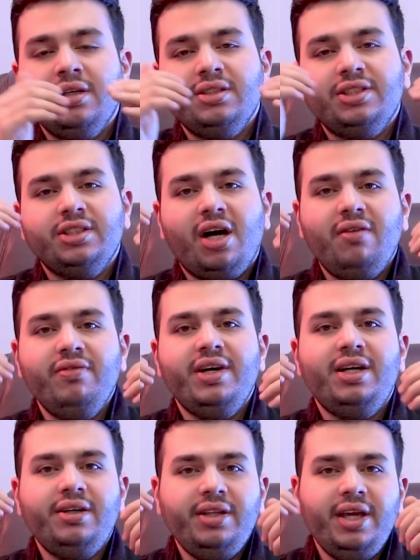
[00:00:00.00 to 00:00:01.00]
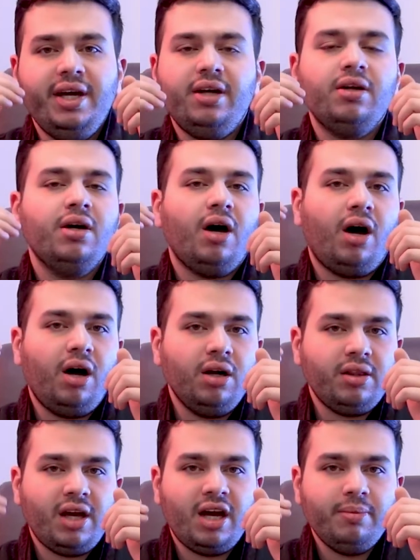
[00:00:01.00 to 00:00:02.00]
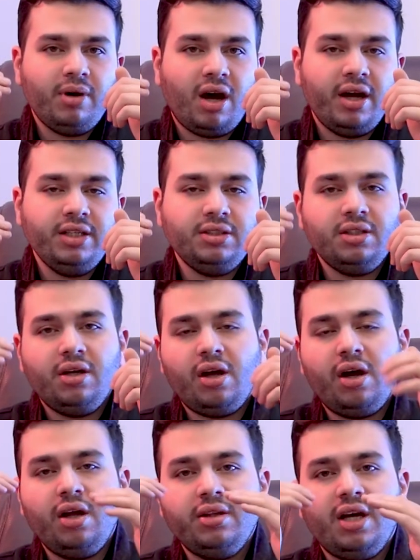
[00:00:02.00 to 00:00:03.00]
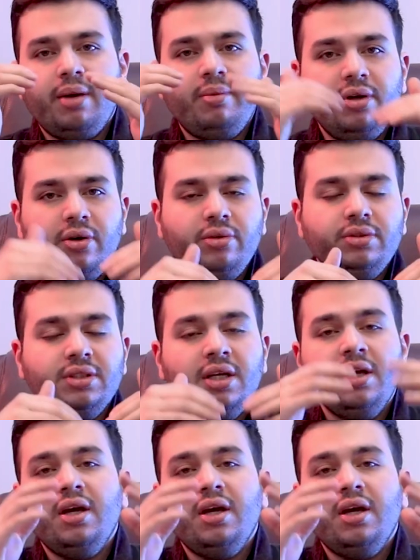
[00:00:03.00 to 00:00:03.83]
somewhere near all-time highs, all-time lows,